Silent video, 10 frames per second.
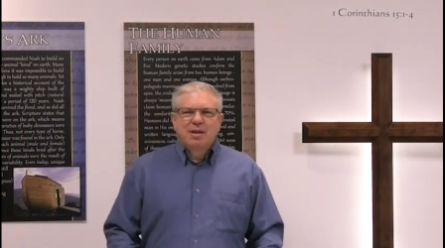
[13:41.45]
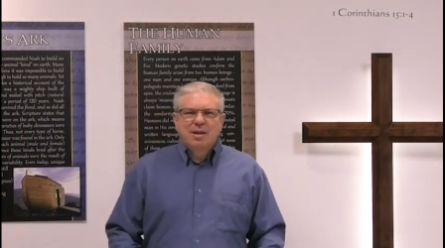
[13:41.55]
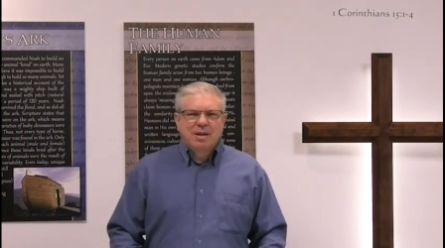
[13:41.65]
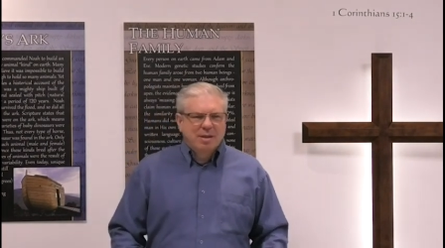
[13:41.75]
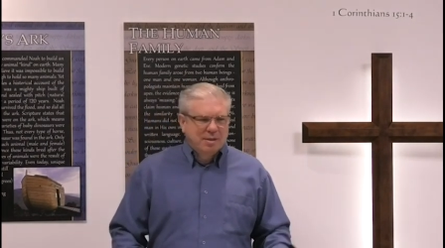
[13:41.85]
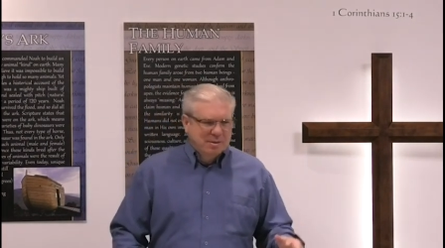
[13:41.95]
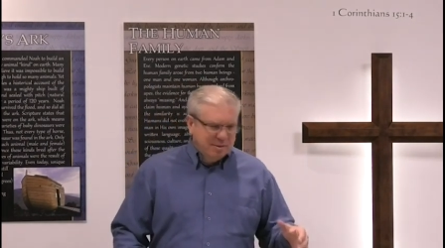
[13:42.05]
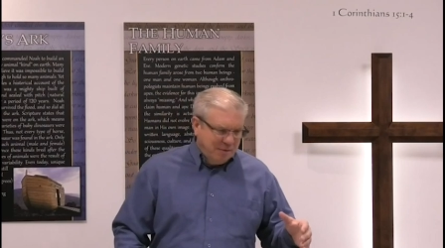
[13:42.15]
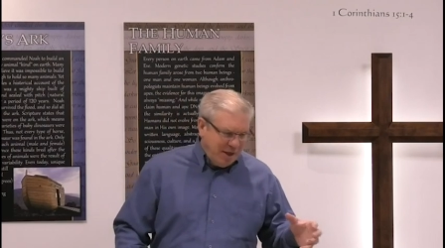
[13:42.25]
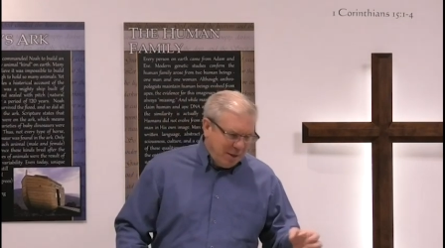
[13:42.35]
The
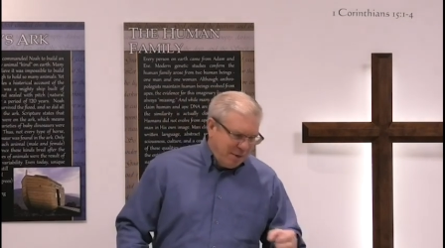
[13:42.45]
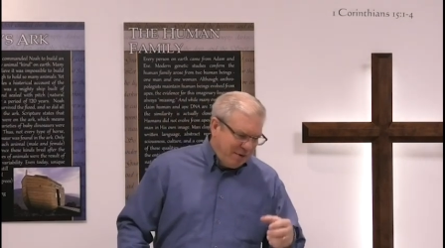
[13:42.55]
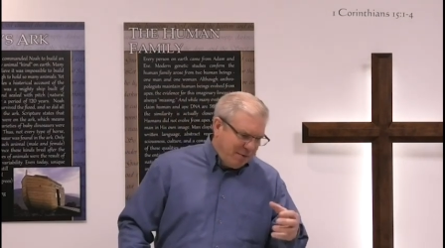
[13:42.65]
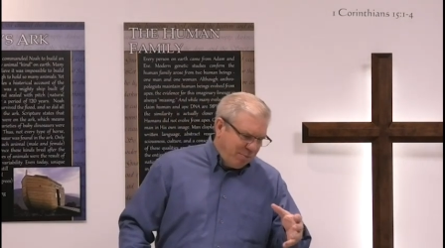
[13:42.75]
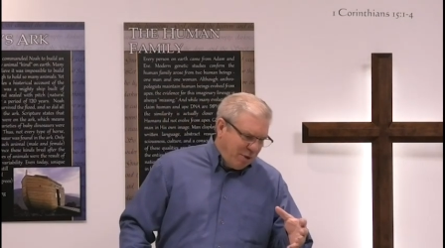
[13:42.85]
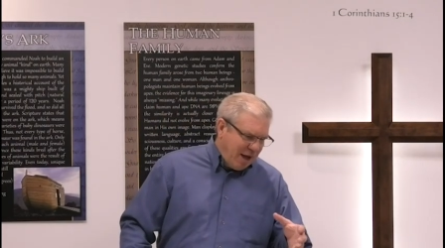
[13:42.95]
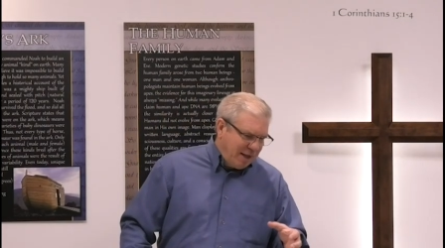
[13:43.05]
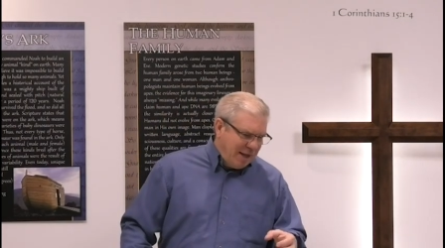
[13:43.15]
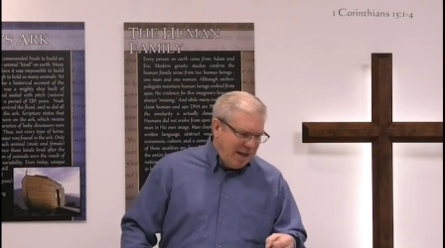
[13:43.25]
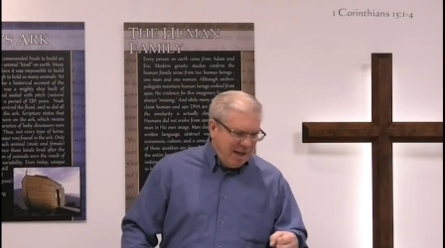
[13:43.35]
development of a
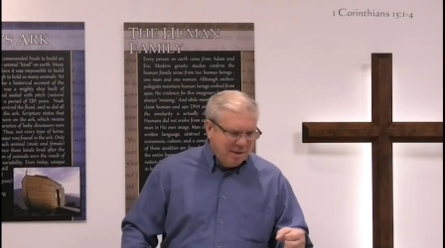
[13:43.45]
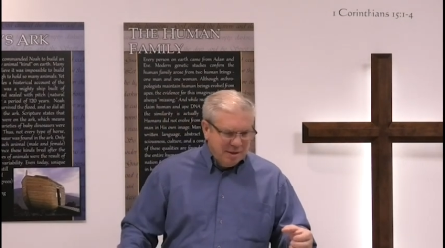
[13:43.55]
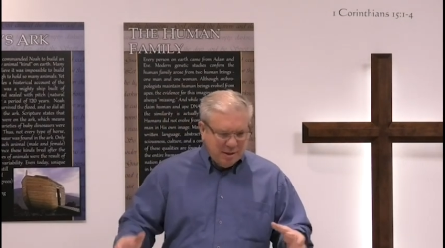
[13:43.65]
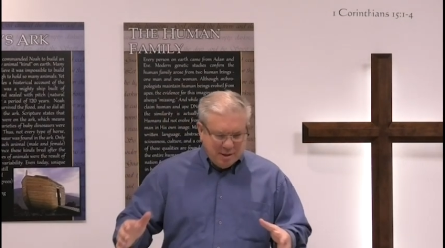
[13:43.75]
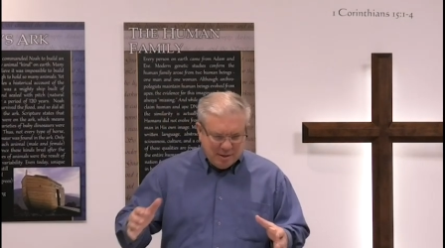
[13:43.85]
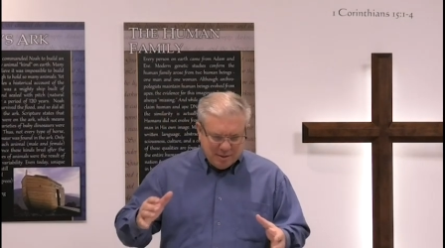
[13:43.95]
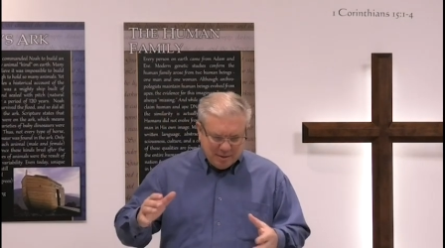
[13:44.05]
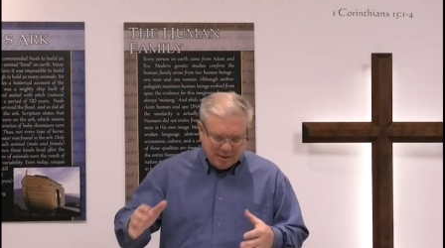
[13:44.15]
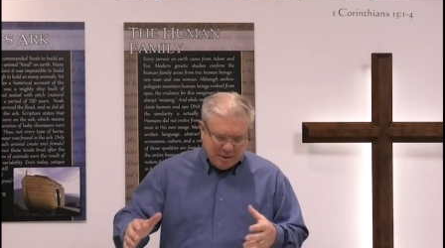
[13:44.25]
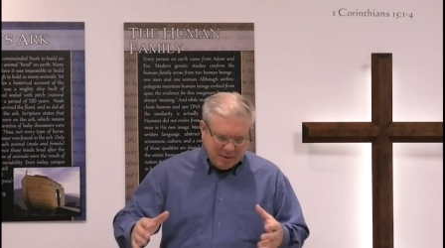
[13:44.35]
plot line, the
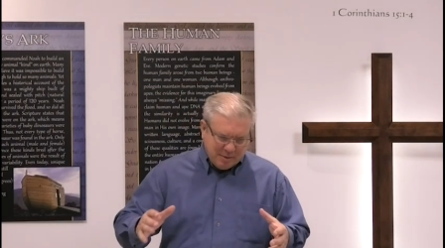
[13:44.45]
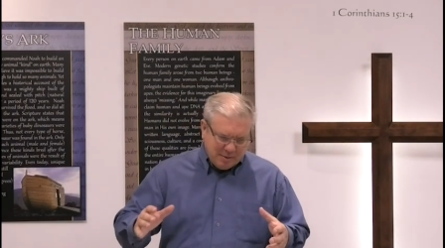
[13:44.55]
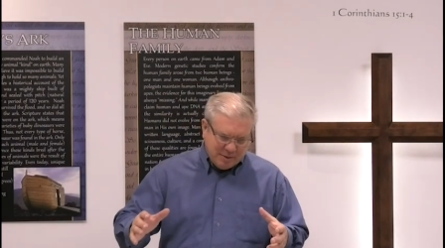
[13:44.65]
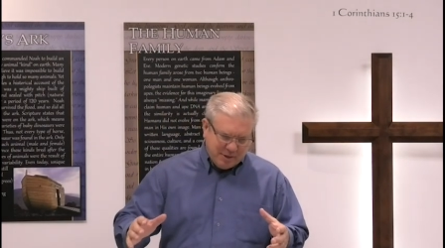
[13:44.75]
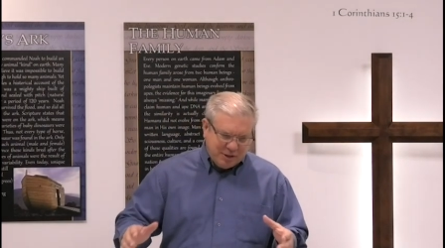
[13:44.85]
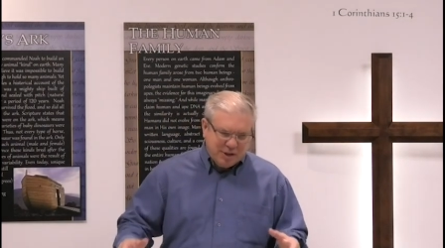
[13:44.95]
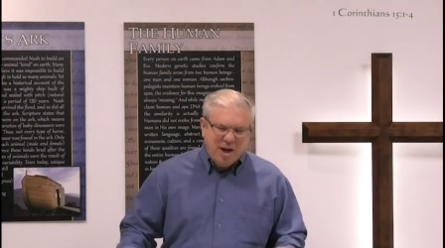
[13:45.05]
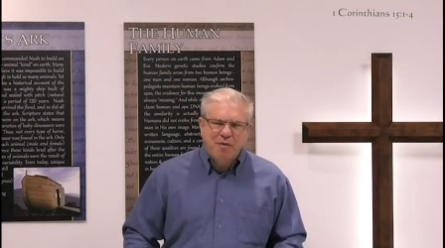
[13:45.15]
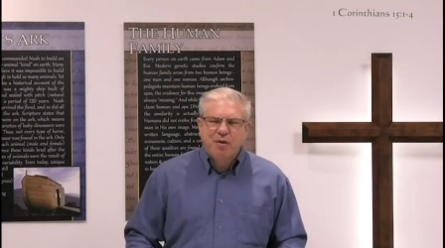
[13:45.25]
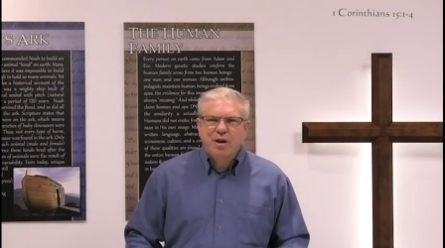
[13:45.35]

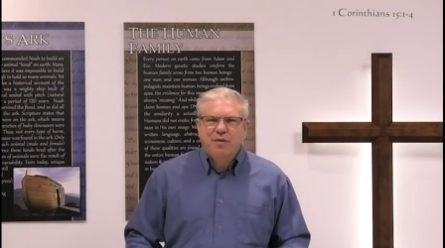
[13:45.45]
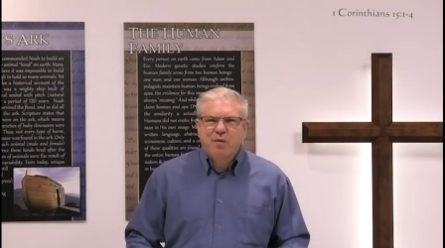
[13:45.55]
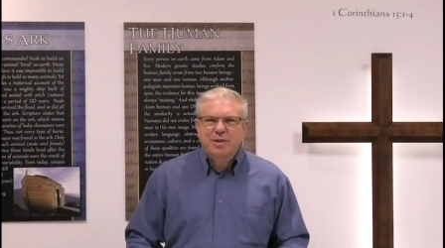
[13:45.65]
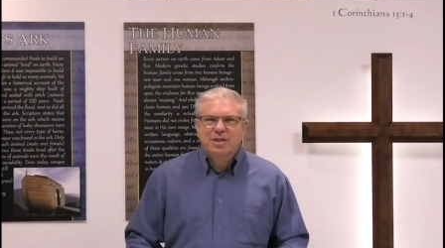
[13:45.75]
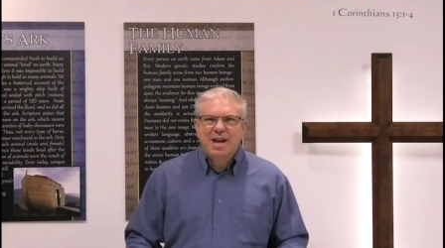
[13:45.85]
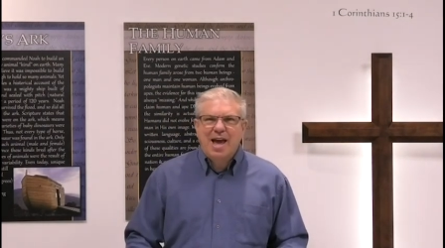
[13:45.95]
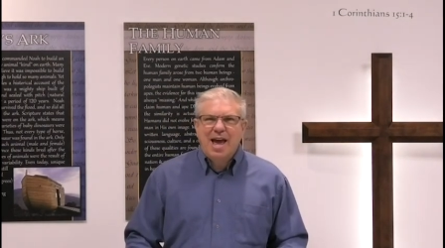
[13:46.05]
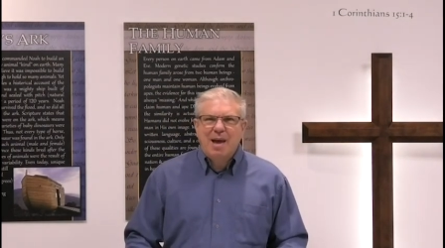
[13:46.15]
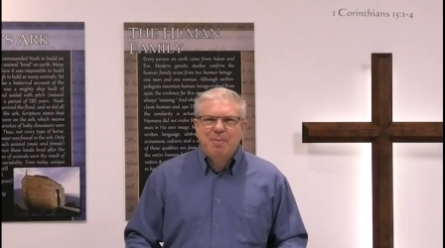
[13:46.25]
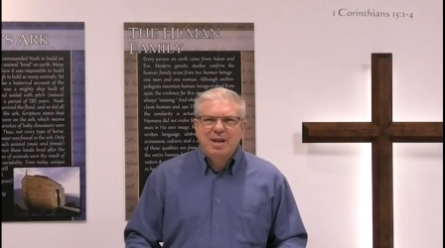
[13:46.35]
discovery of what's going to
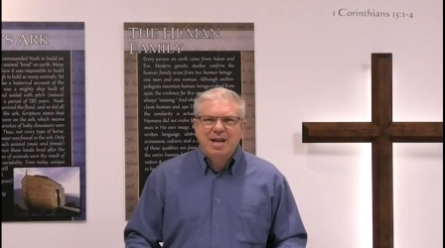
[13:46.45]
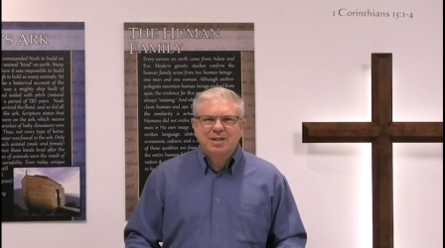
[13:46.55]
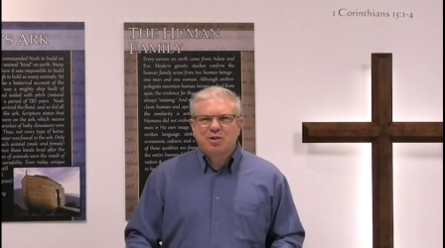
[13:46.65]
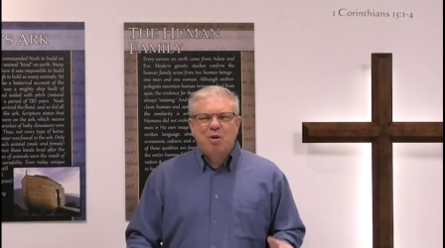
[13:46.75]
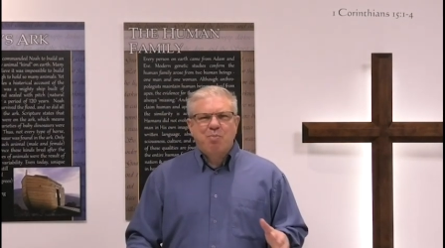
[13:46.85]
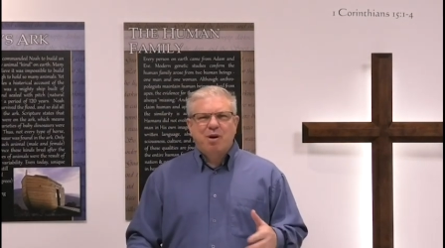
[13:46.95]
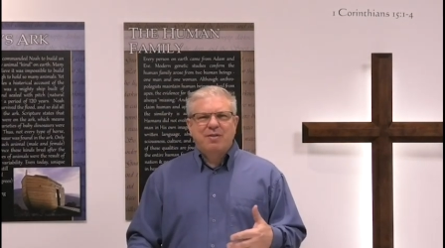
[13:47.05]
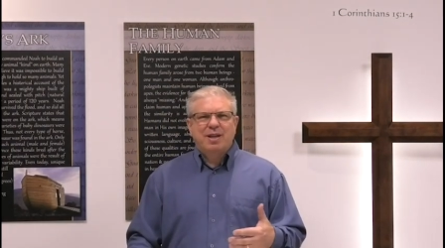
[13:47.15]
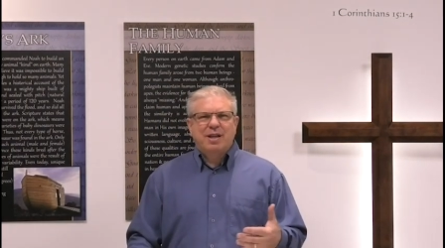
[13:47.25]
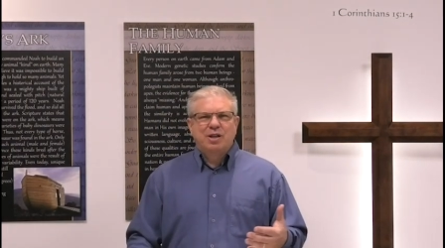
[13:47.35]
happen next, it's all part
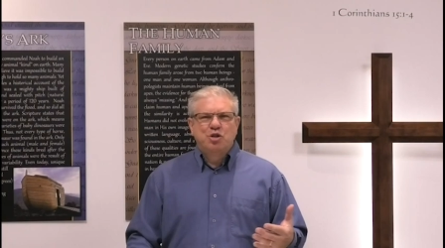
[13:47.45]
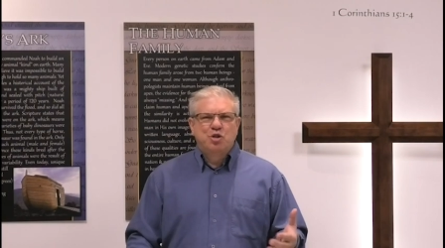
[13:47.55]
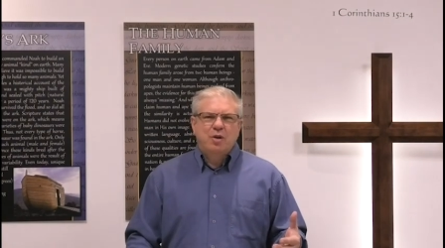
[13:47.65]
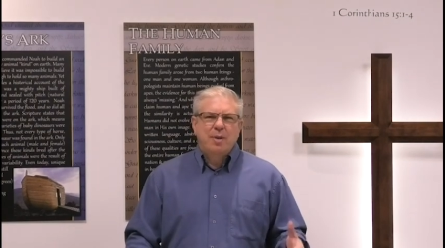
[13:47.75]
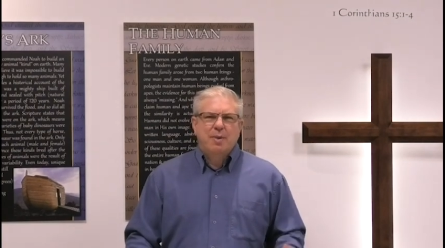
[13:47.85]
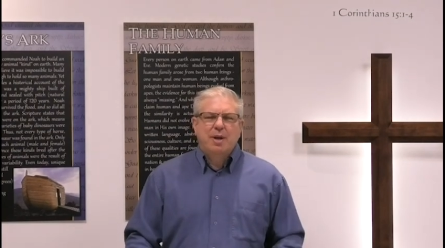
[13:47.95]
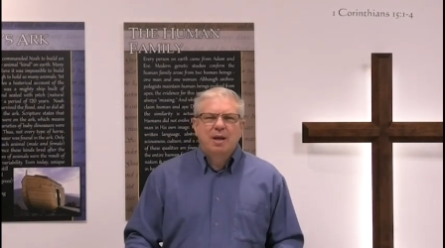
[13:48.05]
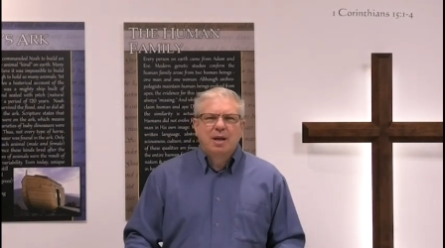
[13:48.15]
of the enjoyment.